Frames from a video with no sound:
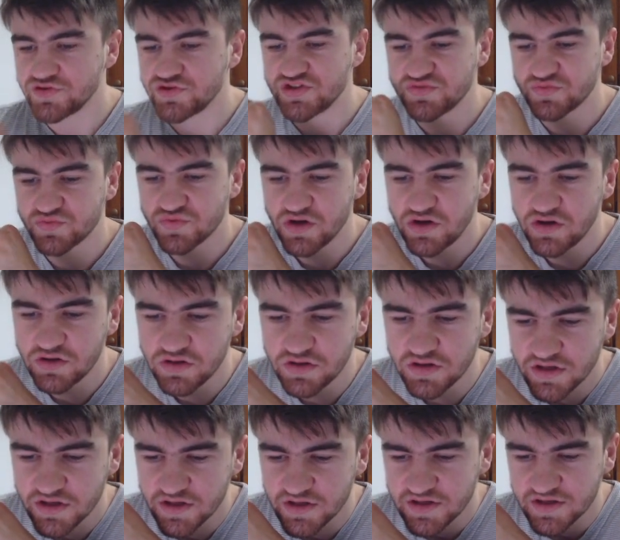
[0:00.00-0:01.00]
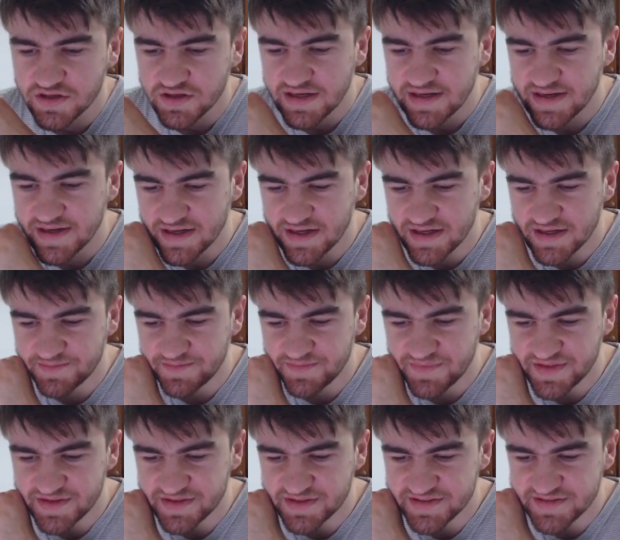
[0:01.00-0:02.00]
Sarong,
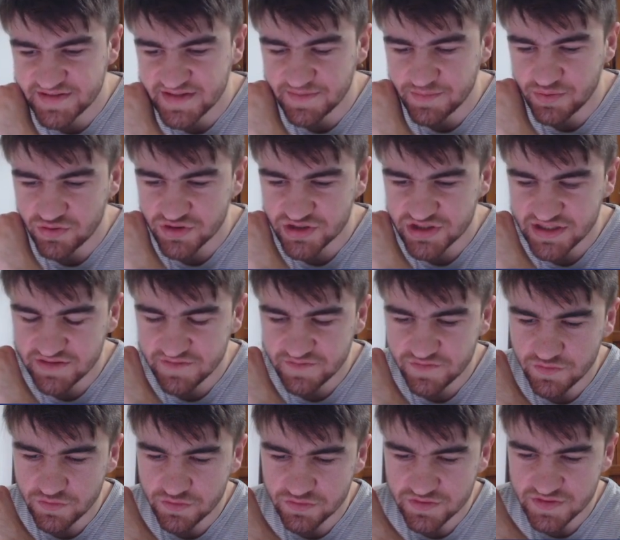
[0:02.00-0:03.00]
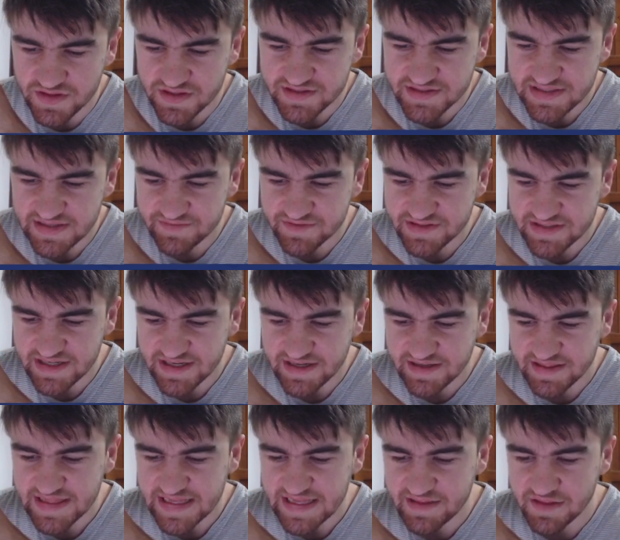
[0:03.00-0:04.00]
they're pushing for the
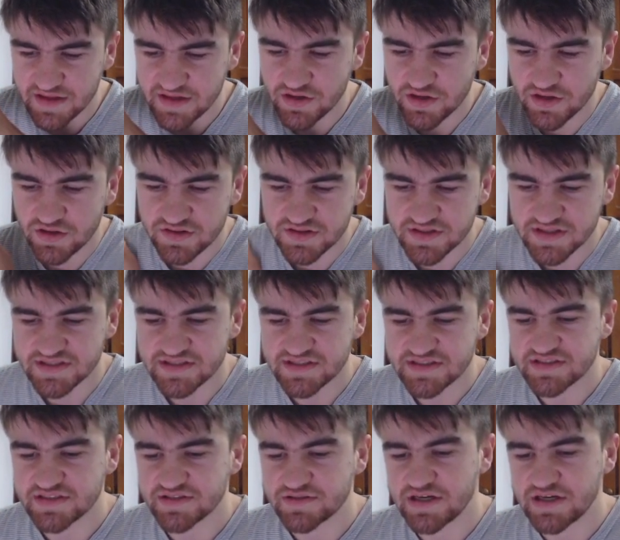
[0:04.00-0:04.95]
17th at the earliest.